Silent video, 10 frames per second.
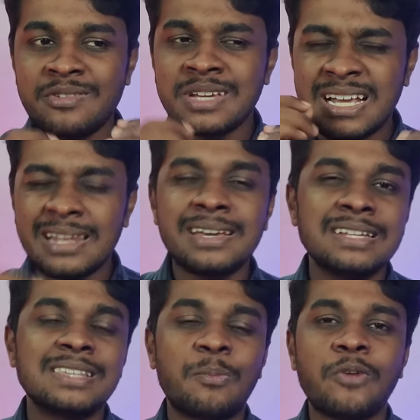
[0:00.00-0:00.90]
have
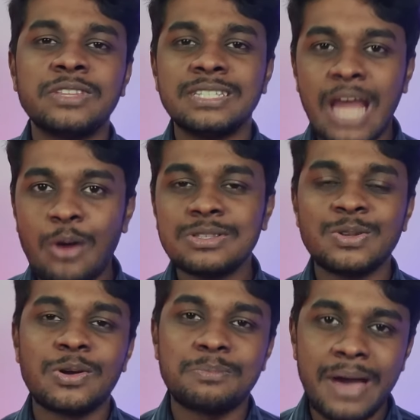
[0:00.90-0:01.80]
cleared some of the doubts
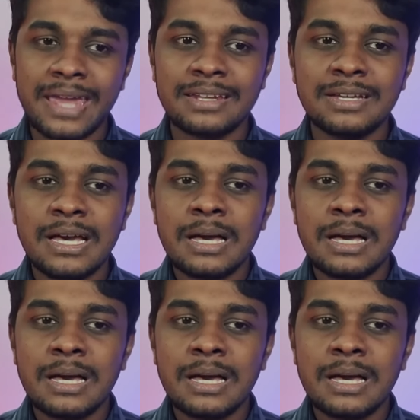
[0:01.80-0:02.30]
in your mind.